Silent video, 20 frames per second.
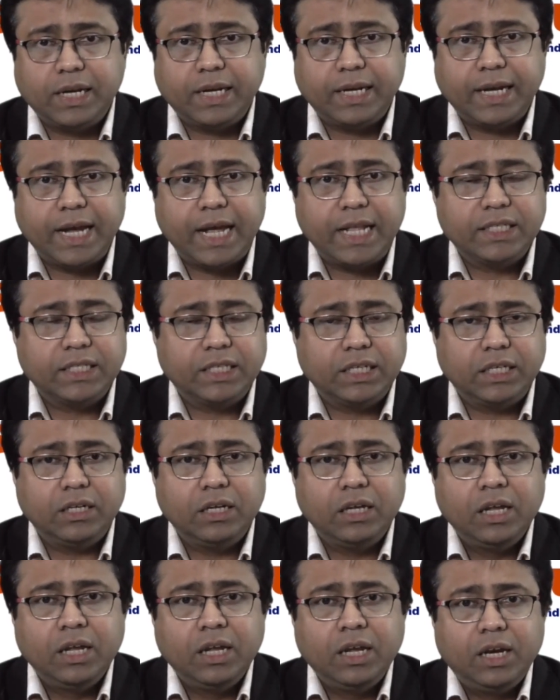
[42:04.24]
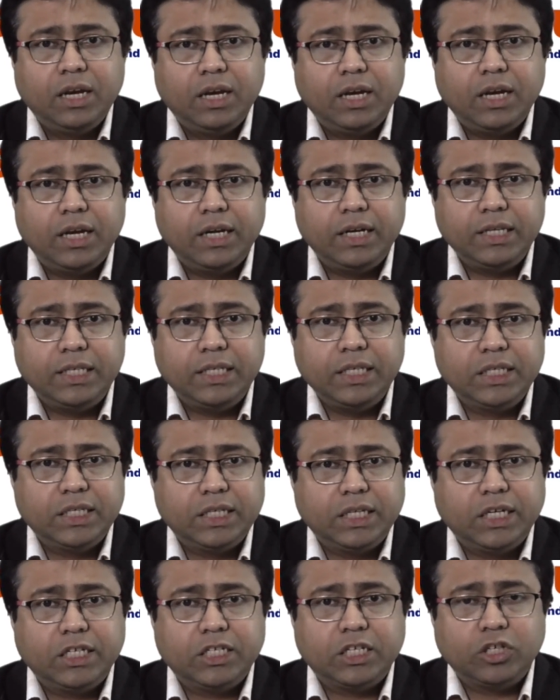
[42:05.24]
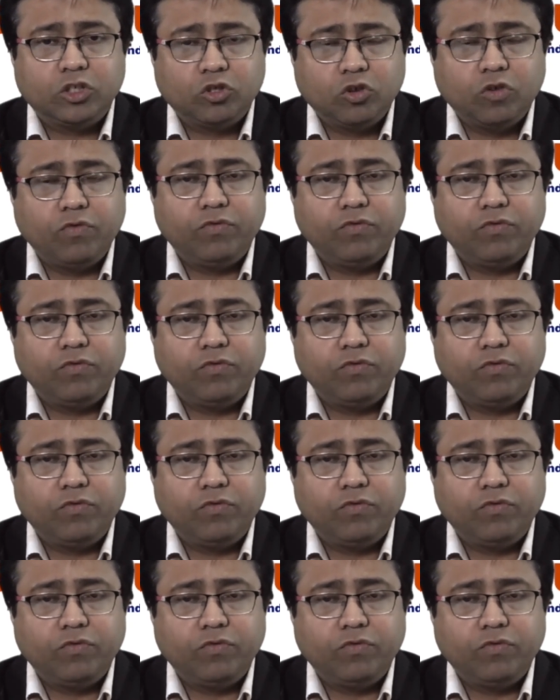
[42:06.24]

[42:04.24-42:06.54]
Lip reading: like cancer, like disease states, and so